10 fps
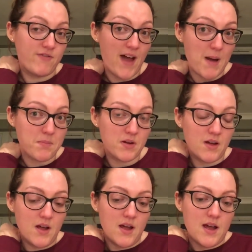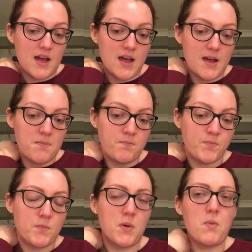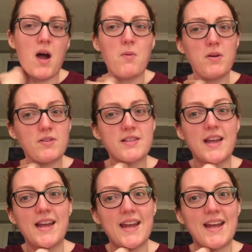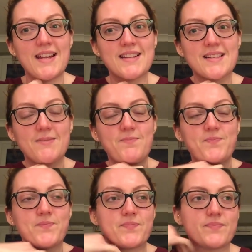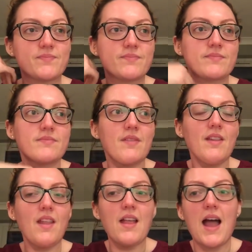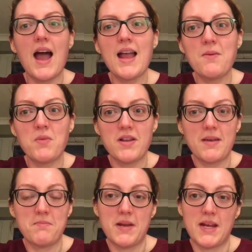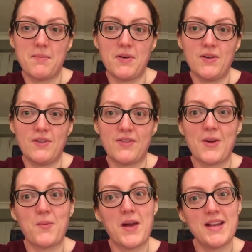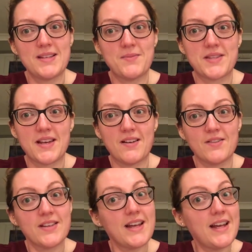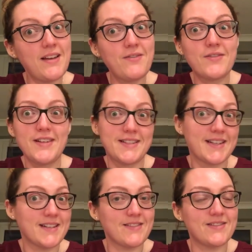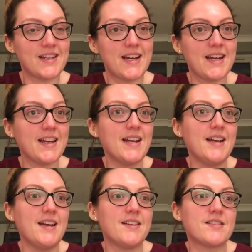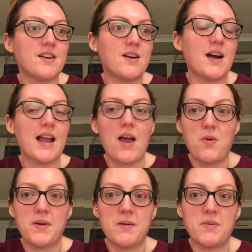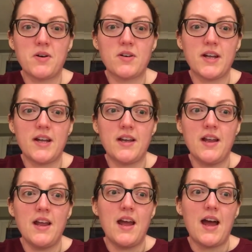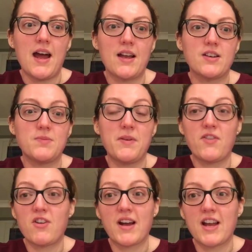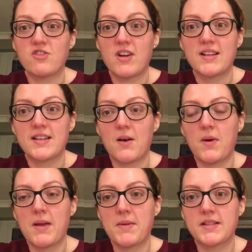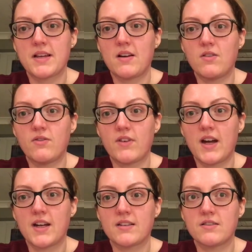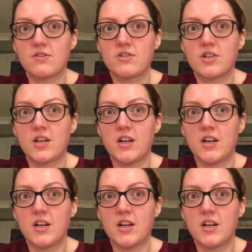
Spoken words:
fab. But what I will say is, I am one of them people that weighs themselves every single day. So I get up in the morning, and before I get dressed I weigh myself, and